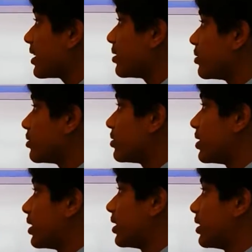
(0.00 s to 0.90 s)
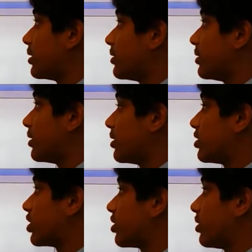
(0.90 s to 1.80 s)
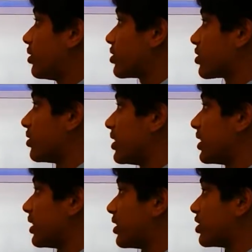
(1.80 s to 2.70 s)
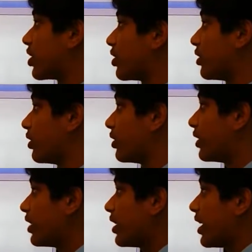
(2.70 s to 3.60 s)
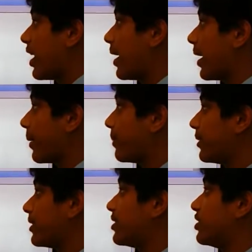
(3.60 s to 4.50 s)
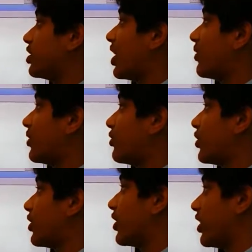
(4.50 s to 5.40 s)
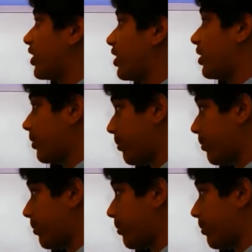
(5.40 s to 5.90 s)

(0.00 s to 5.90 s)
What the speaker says: used the turtle screen in the turtle, and I put Java for the